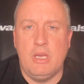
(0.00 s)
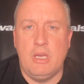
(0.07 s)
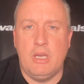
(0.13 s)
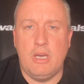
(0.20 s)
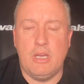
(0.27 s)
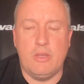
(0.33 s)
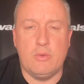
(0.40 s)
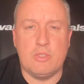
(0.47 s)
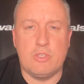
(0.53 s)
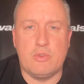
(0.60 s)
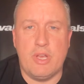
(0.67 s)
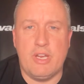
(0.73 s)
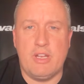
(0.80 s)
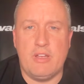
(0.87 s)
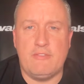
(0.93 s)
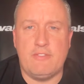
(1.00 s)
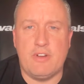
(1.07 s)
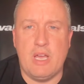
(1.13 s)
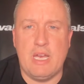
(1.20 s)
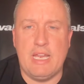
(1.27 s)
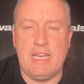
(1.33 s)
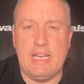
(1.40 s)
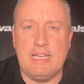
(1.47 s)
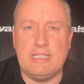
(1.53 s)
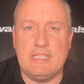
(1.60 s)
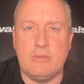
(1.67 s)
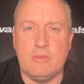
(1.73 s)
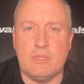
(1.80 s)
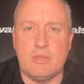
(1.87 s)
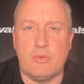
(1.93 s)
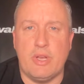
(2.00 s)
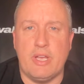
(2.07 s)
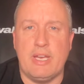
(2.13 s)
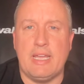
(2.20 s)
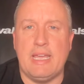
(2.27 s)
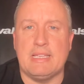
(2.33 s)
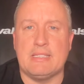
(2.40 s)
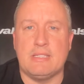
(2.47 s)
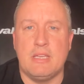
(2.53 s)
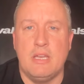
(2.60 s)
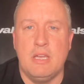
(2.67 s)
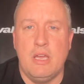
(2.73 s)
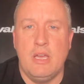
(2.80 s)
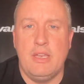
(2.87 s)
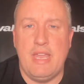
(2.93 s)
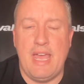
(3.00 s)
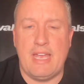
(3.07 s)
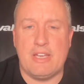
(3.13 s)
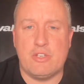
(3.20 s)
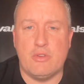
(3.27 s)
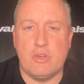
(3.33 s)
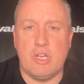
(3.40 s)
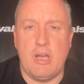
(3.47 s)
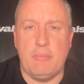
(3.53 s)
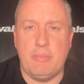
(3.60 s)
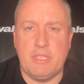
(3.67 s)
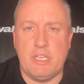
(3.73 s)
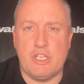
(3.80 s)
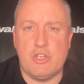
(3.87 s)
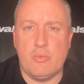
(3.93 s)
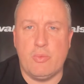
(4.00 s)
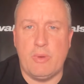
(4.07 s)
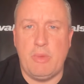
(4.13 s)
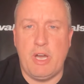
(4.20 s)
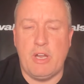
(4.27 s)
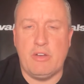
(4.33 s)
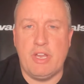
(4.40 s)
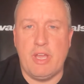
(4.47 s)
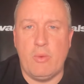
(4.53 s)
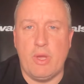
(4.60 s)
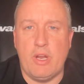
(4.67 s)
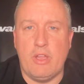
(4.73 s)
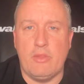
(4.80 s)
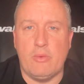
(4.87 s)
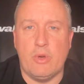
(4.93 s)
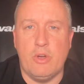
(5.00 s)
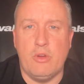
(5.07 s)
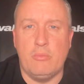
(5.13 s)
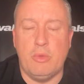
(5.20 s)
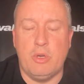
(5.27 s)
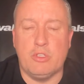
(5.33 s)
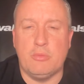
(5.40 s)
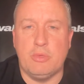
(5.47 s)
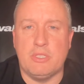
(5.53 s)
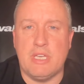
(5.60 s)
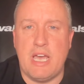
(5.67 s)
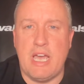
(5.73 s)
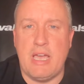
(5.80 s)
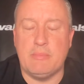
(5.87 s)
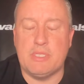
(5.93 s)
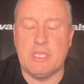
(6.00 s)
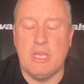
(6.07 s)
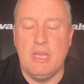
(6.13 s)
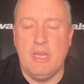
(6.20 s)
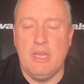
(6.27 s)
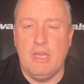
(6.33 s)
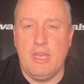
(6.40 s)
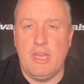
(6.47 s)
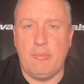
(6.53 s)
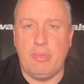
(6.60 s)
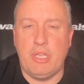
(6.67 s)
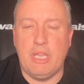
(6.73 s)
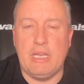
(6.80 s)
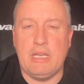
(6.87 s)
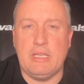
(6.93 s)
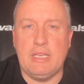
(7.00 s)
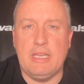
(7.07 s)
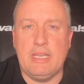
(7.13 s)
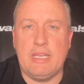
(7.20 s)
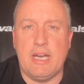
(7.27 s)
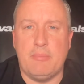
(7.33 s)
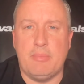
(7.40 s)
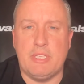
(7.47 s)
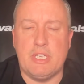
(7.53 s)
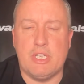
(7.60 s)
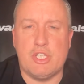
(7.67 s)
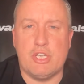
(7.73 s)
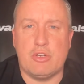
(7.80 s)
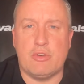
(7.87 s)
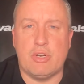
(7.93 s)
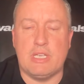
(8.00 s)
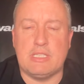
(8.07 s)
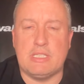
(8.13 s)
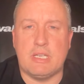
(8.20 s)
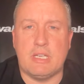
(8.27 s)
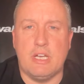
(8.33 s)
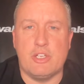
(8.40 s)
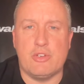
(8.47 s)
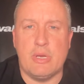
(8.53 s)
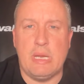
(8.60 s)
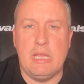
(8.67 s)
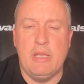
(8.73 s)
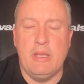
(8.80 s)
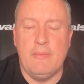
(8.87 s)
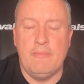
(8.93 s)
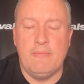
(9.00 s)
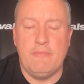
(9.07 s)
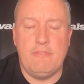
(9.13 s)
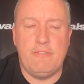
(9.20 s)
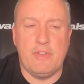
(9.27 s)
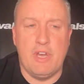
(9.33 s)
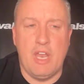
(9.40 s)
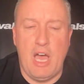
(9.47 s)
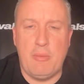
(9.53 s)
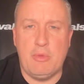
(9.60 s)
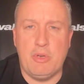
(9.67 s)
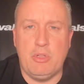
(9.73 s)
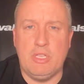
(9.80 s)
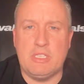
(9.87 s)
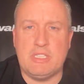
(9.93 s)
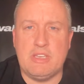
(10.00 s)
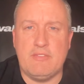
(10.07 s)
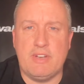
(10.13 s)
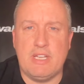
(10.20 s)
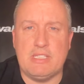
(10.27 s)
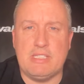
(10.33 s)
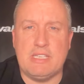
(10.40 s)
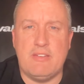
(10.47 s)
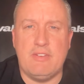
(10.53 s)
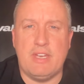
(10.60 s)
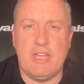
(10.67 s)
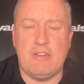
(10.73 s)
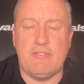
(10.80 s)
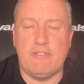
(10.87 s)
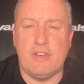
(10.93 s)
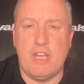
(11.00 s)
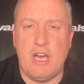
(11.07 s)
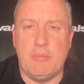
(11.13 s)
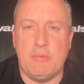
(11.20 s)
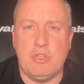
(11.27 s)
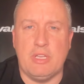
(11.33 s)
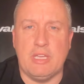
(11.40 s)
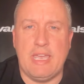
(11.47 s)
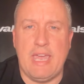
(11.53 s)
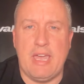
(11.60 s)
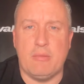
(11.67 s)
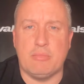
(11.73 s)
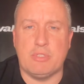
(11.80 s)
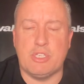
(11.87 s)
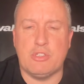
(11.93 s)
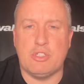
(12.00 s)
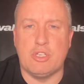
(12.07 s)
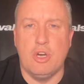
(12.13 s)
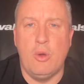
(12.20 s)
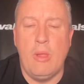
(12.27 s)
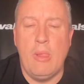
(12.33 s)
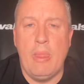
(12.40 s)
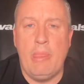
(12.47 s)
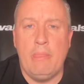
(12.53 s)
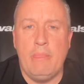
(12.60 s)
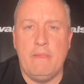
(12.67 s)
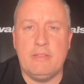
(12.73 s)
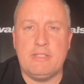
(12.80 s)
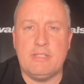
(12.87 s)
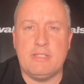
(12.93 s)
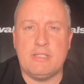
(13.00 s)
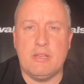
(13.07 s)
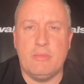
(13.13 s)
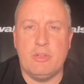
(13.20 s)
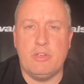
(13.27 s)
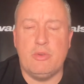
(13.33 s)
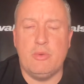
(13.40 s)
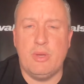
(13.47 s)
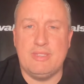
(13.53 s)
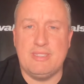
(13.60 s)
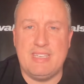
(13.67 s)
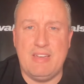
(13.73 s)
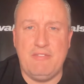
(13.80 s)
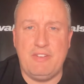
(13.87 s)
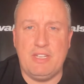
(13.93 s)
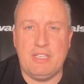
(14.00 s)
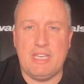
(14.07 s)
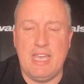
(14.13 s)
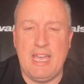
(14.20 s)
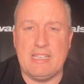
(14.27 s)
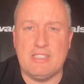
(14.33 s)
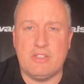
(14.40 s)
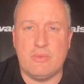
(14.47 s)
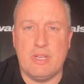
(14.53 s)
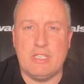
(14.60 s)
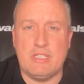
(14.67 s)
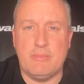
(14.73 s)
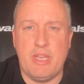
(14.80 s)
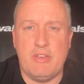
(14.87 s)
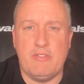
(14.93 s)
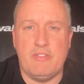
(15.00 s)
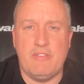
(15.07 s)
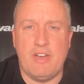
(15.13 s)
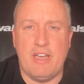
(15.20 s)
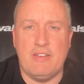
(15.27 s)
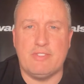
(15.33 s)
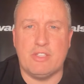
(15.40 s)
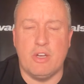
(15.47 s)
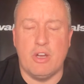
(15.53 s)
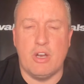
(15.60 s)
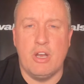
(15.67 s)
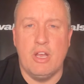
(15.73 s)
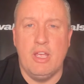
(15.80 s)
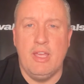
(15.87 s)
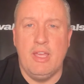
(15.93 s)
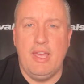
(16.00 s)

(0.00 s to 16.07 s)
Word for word: Uh, he was great on Friday nights. He was great against national competition when Mater Dei went on the road multiple times and played elite competition across the country phenomenal in seven on seven, and phenomenal in camps. So this is someone who definitely has the resume of a five star.